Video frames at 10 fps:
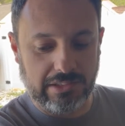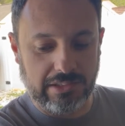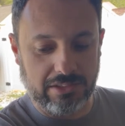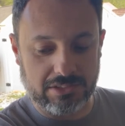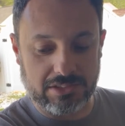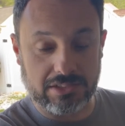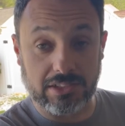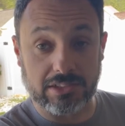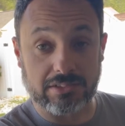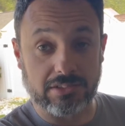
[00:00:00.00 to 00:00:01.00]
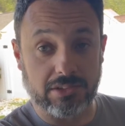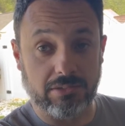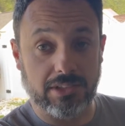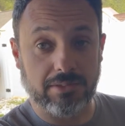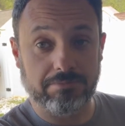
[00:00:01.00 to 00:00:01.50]
I was just like, you know
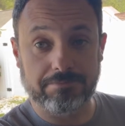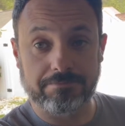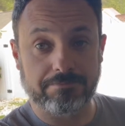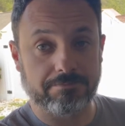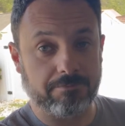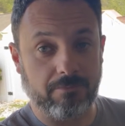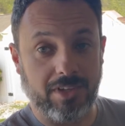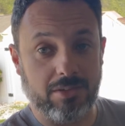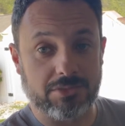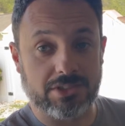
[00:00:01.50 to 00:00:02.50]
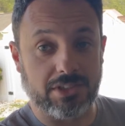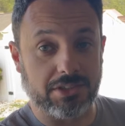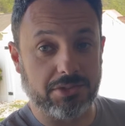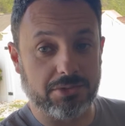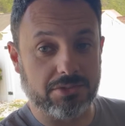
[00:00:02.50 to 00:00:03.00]
what? I'm just going to
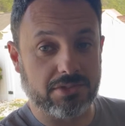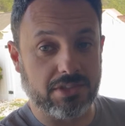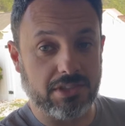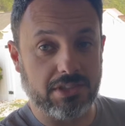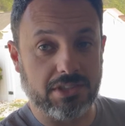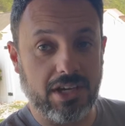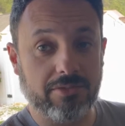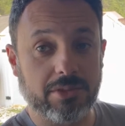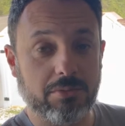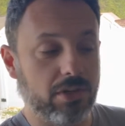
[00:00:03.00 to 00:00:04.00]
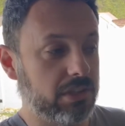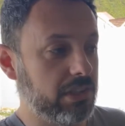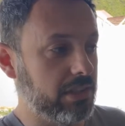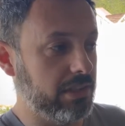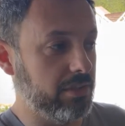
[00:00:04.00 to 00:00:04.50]
use the
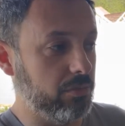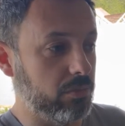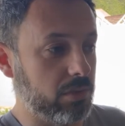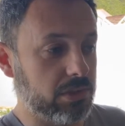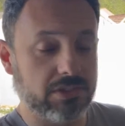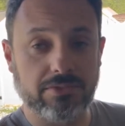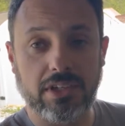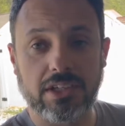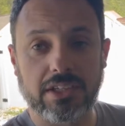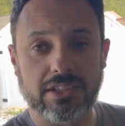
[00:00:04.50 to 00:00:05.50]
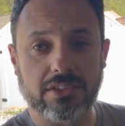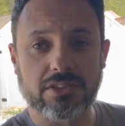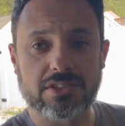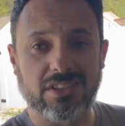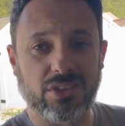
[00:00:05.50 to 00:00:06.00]
aftermarket. It works fine. It
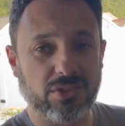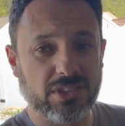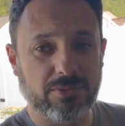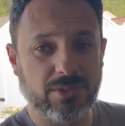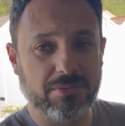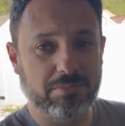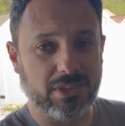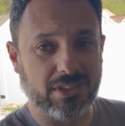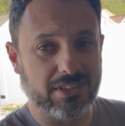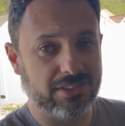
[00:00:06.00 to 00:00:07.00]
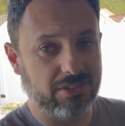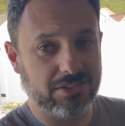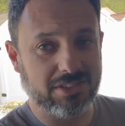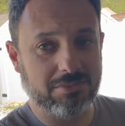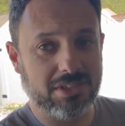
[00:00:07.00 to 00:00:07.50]
looks a little different, but all
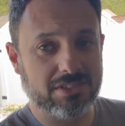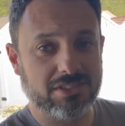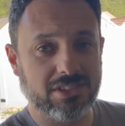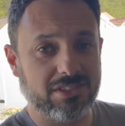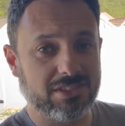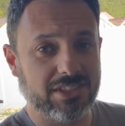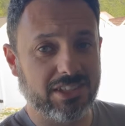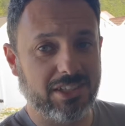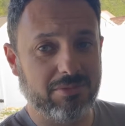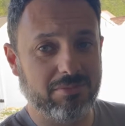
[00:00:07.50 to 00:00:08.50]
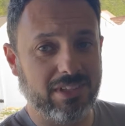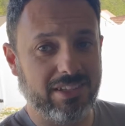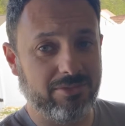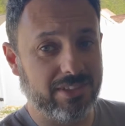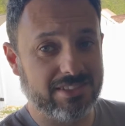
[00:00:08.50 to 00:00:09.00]
the dimensions are the same.
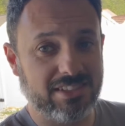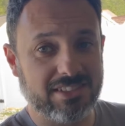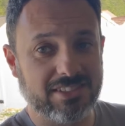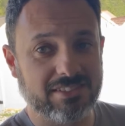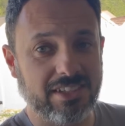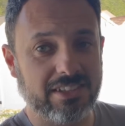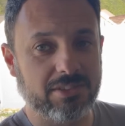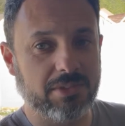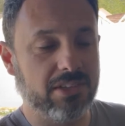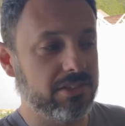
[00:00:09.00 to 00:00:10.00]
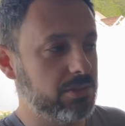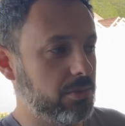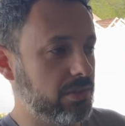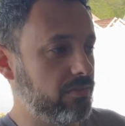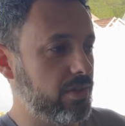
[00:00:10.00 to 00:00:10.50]
It fits nice and tight around the
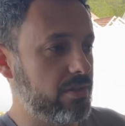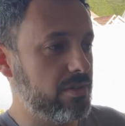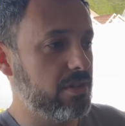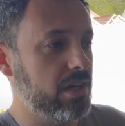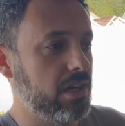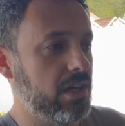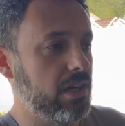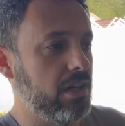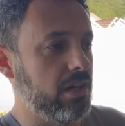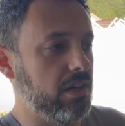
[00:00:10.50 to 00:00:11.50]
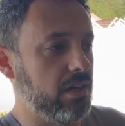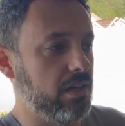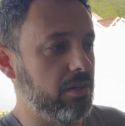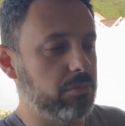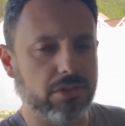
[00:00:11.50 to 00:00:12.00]
torque converter.
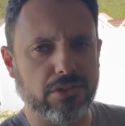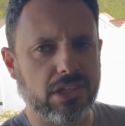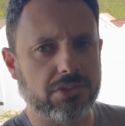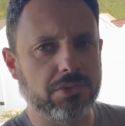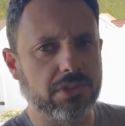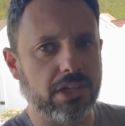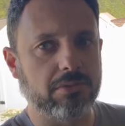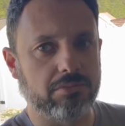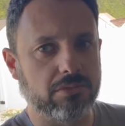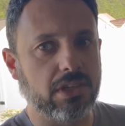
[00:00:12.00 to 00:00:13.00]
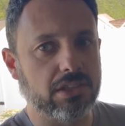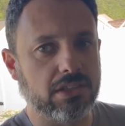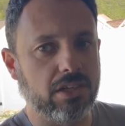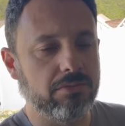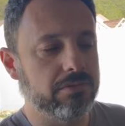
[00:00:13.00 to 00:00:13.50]
Not too tight, tight
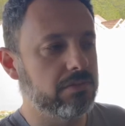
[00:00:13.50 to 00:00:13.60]
enough.